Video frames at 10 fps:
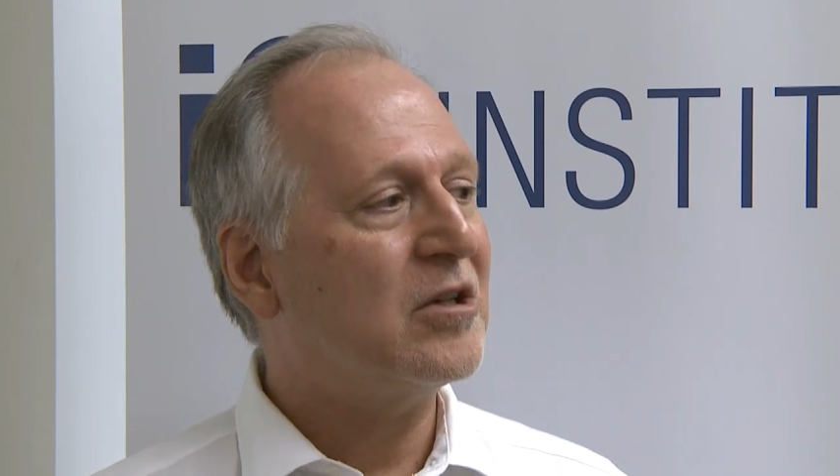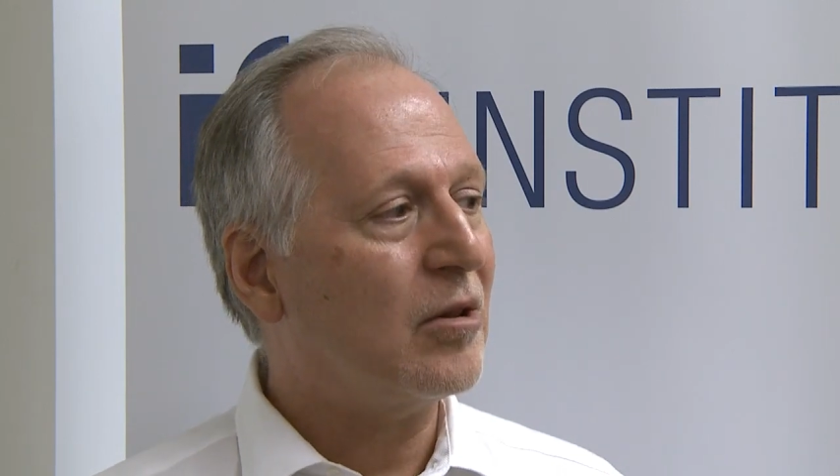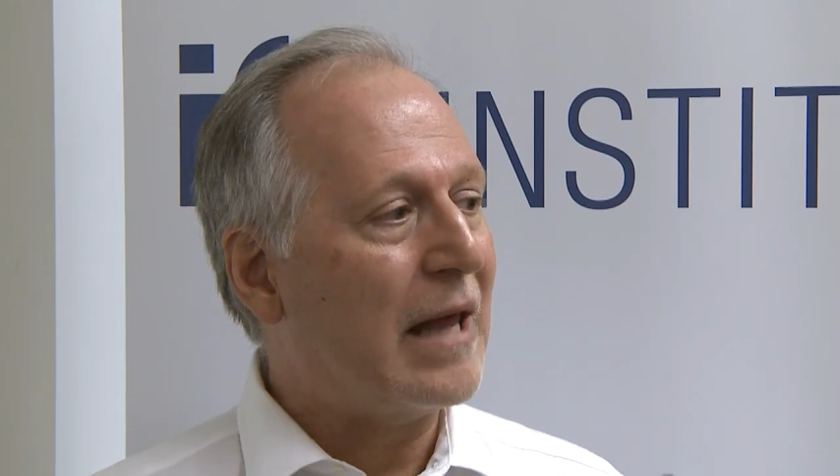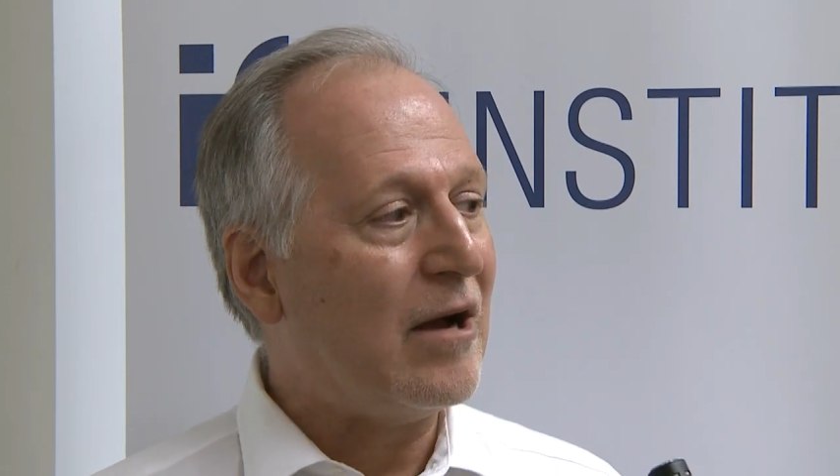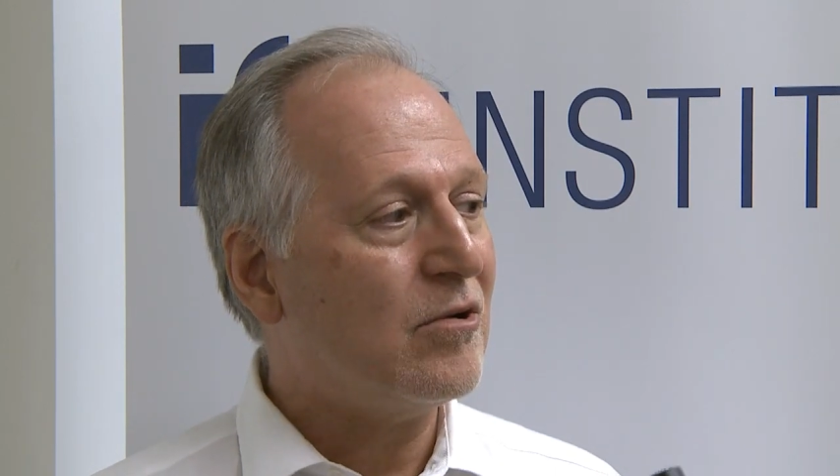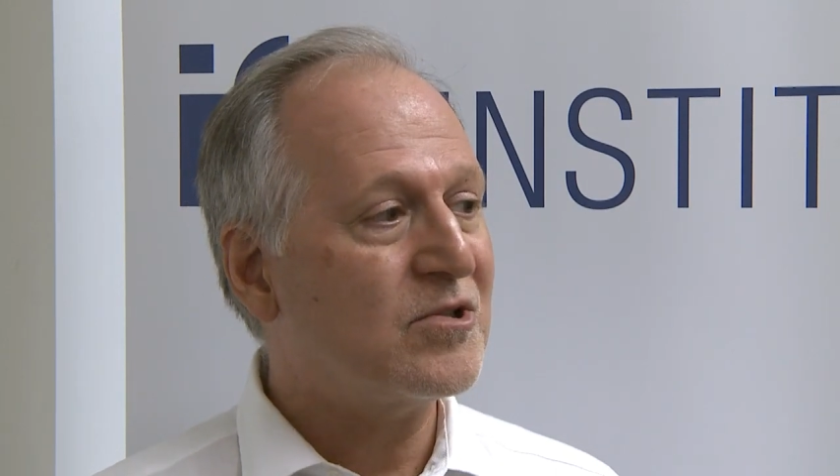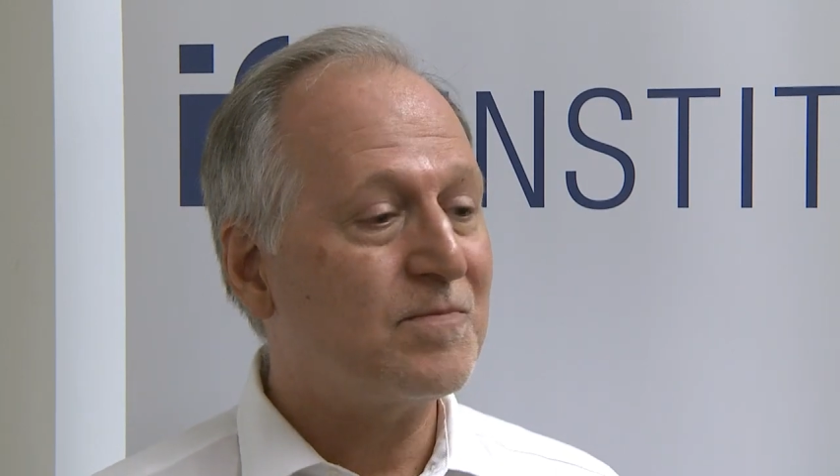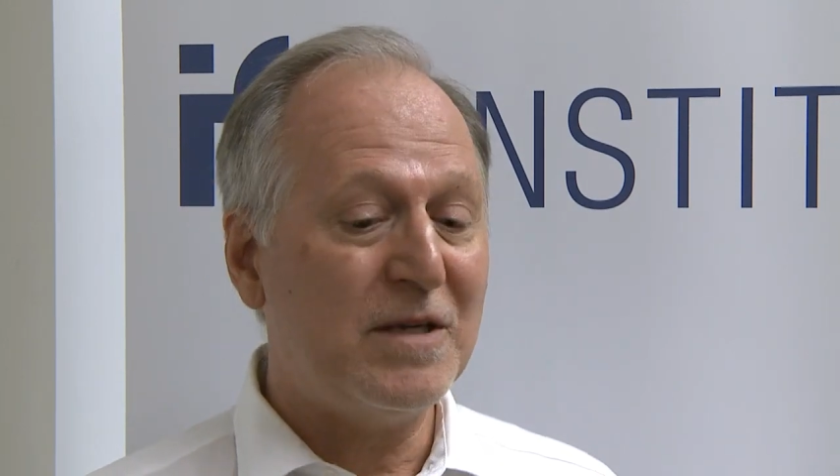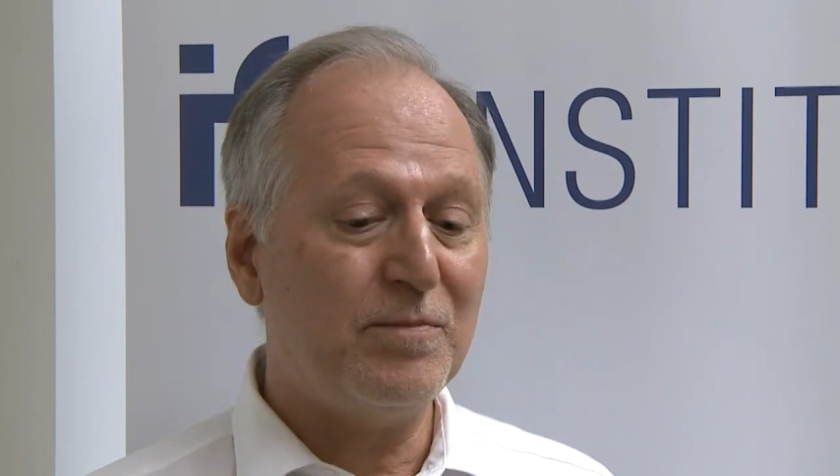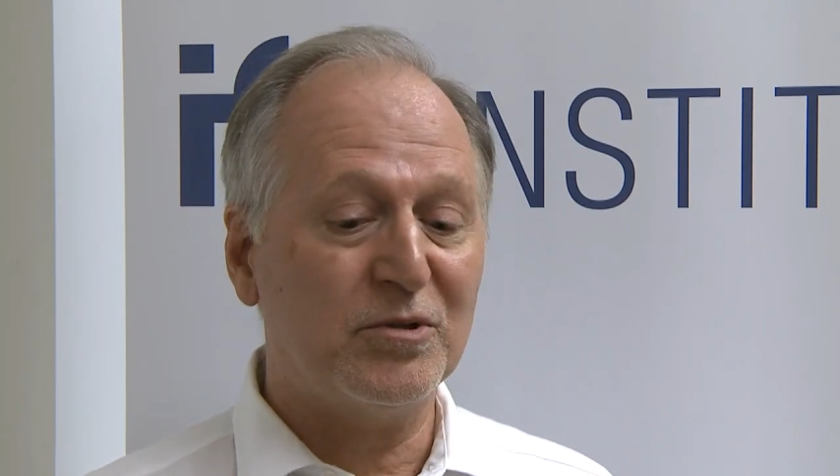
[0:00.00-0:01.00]
it allows
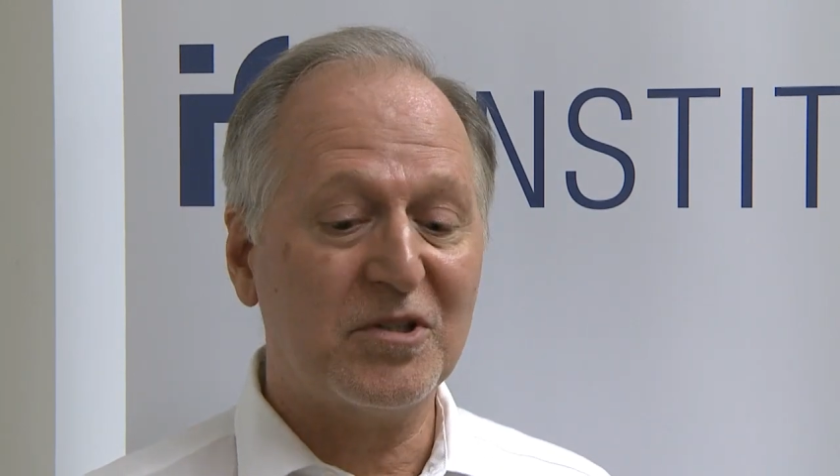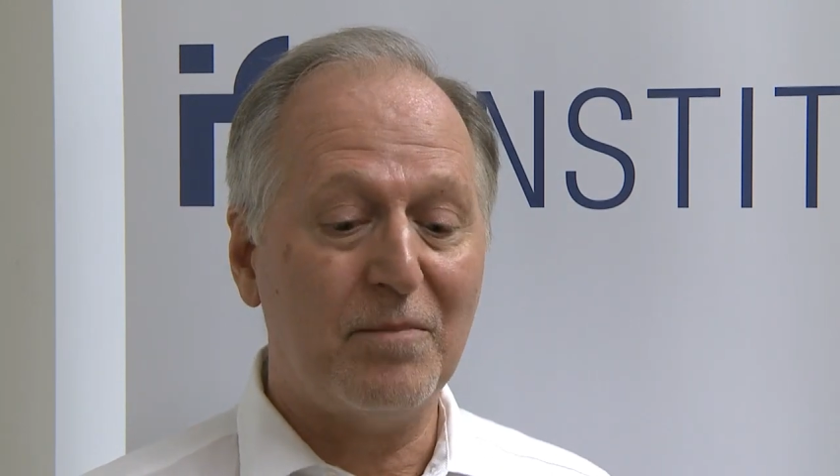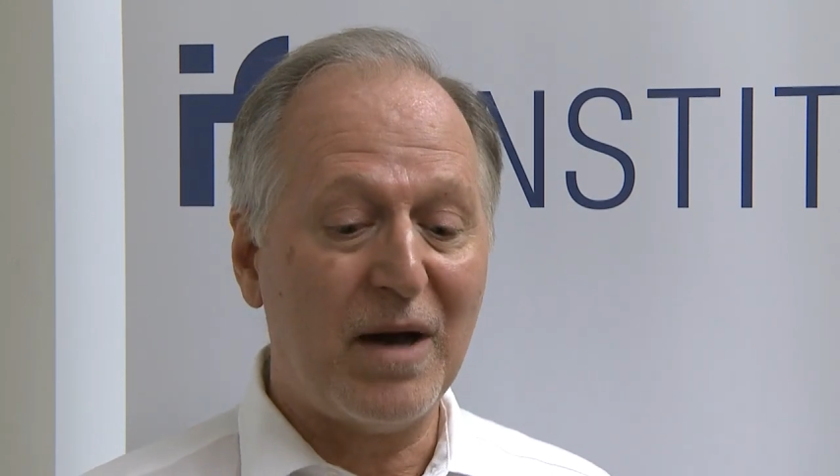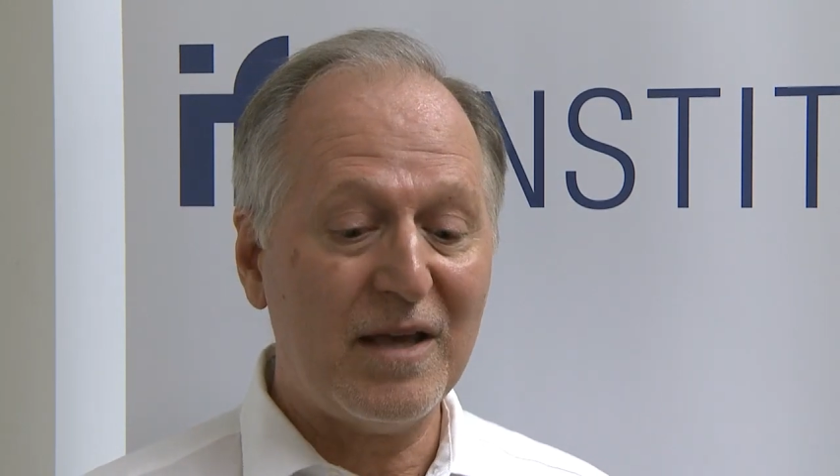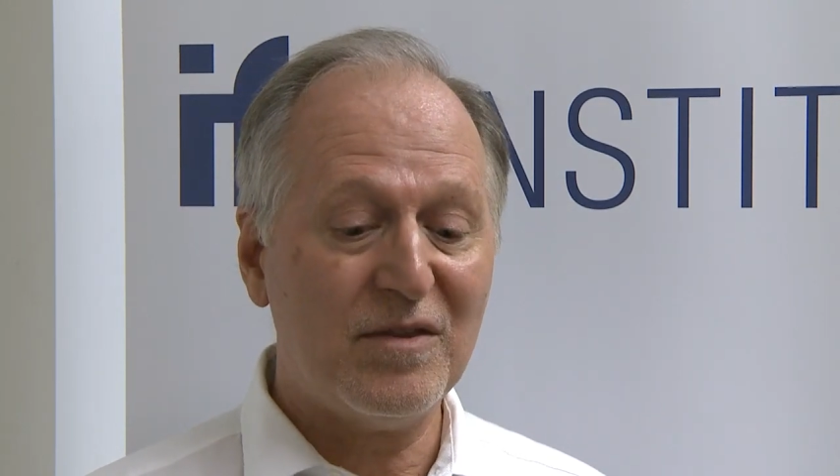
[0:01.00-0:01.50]
people to buy